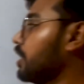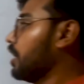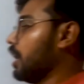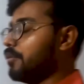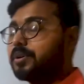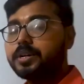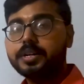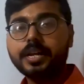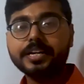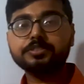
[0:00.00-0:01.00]
our
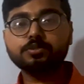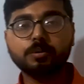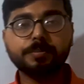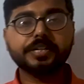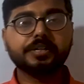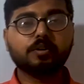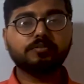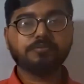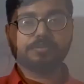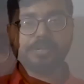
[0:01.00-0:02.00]
last topic
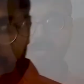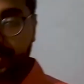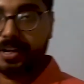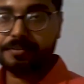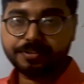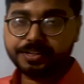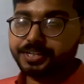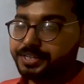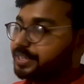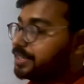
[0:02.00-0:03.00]
of indefinite
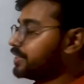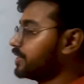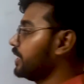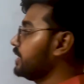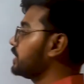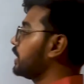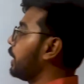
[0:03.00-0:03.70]
integration is